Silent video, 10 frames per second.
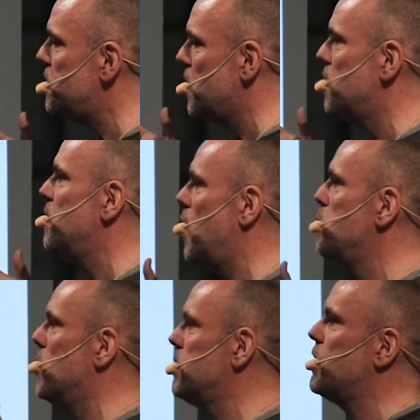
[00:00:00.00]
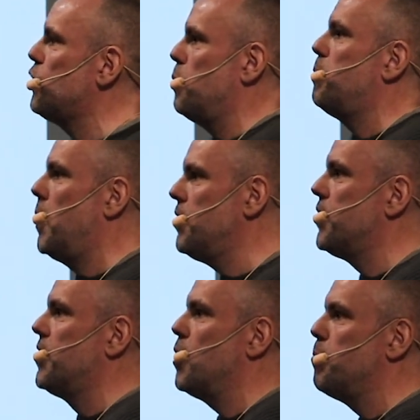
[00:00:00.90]
are among the top
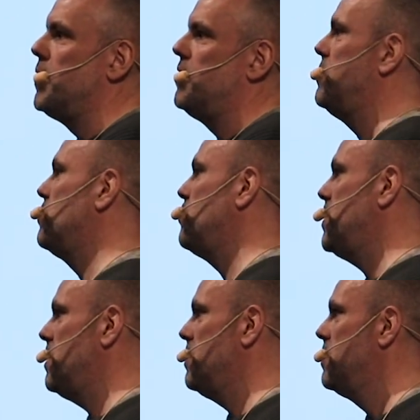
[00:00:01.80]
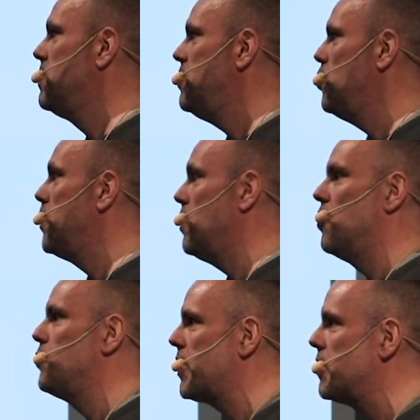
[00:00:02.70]
100 companies in Sweden. You will
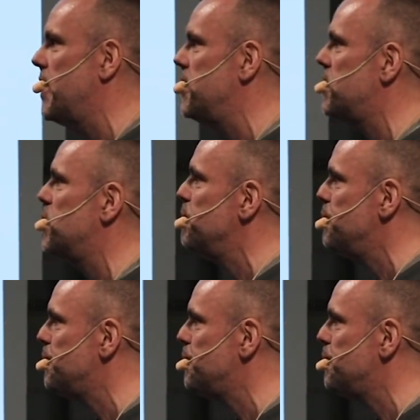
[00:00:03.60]
all recognize them.